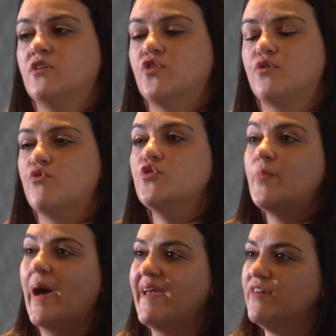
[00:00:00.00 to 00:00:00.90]
So through
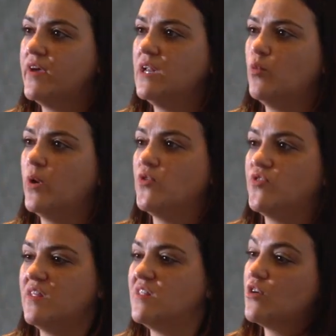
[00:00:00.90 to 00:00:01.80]
the pay event, we will
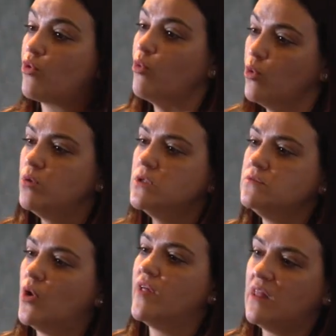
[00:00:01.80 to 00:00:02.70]
see the
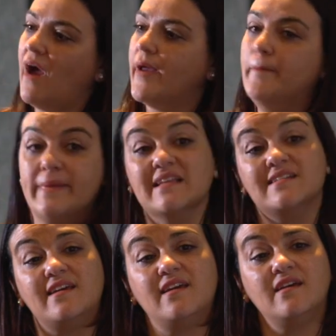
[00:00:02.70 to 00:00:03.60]
accrual or the
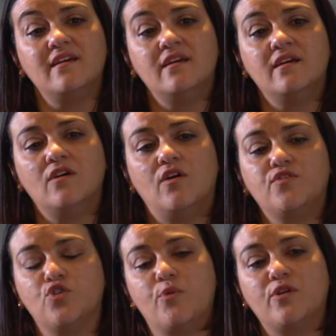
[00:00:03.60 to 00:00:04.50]
liability
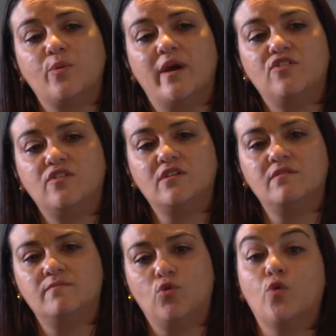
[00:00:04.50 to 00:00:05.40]
of superannuation
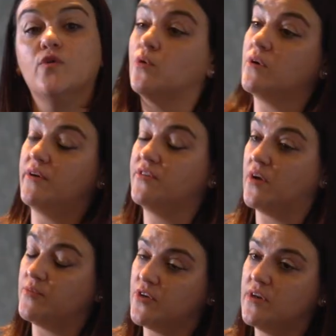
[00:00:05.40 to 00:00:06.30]
or the ordinary
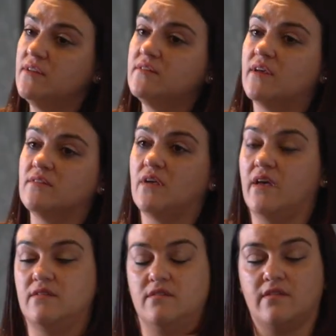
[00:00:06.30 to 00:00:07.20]
times earnings, as
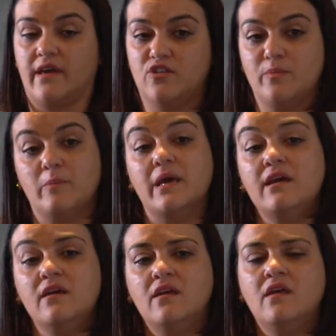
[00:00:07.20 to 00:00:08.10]
the case may
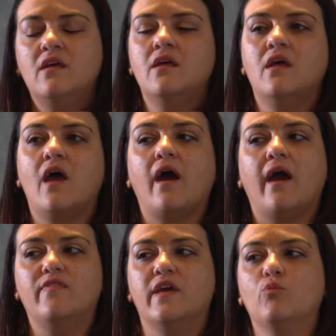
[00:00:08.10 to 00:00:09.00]
be.
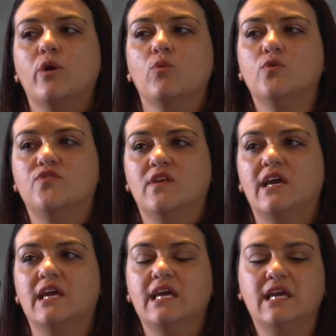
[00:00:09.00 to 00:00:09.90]
And then we will
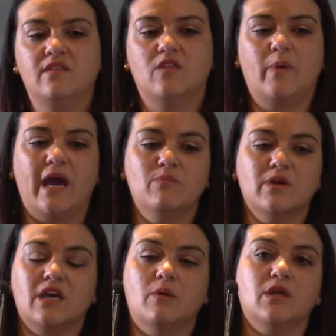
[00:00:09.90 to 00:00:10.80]
see the
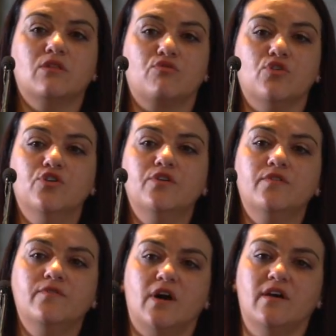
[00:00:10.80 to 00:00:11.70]
payment coming through
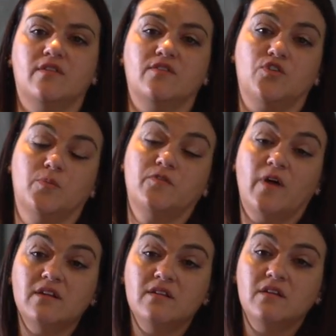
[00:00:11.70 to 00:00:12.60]
via the super
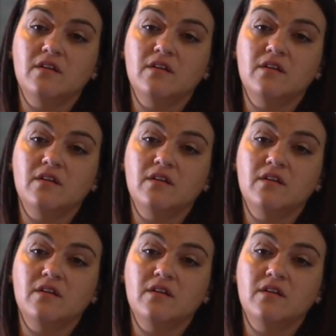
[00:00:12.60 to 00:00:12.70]
fund,